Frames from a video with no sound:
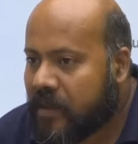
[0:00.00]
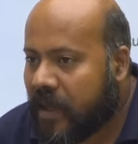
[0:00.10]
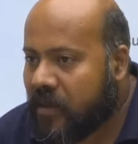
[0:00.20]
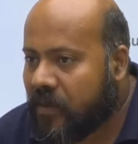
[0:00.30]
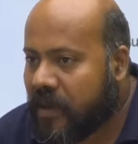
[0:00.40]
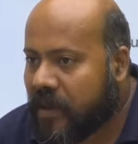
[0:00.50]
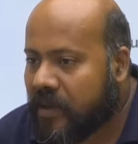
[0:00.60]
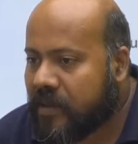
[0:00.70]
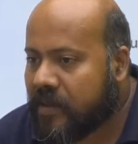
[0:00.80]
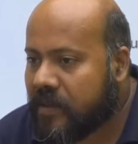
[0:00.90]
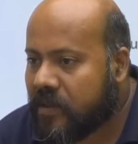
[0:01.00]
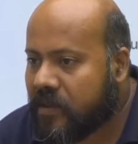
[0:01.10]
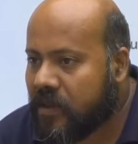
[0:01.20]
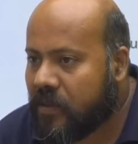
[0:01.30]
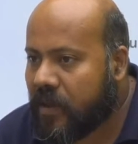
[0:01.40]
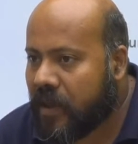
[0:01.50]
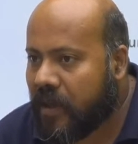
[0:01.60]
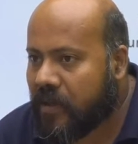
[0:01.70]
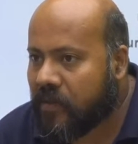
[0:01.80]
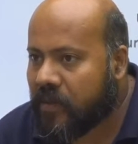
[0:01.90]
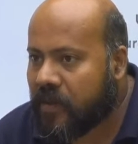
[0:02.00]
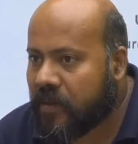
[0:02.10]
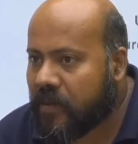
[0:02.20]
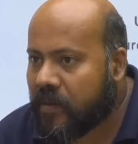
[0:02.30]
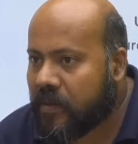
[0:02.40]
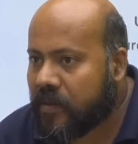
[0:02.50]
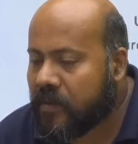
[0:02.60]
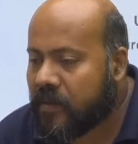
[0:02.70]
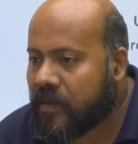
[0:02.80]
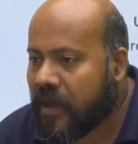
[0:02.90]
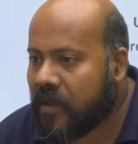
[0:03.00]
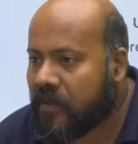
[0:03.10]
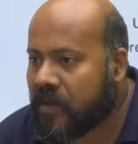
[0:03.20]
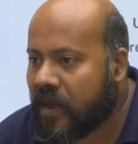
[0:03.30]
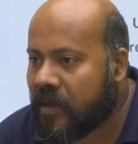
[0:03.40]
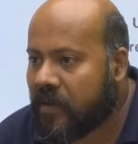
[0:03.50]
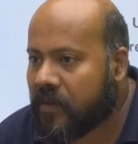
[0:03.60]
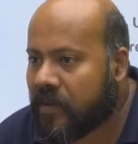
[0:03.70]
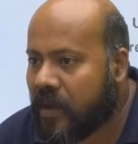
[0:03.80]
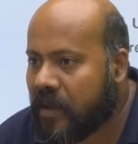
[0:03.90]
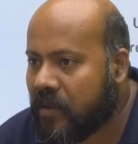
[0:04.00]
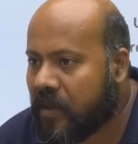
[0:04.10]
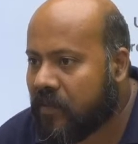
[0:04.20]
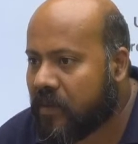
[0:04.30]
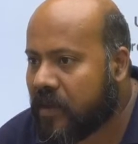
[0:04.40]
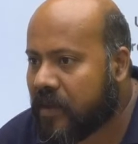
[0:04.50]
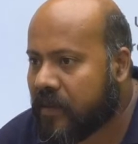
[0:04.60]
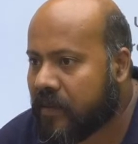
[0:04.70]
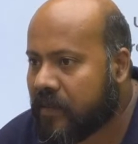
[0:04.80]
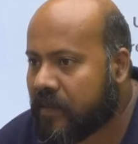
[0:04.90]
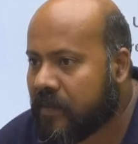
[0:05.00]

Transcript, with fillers: Thank you beta. See you again tomorrow. Thank you. Thank you. Thank you everybody.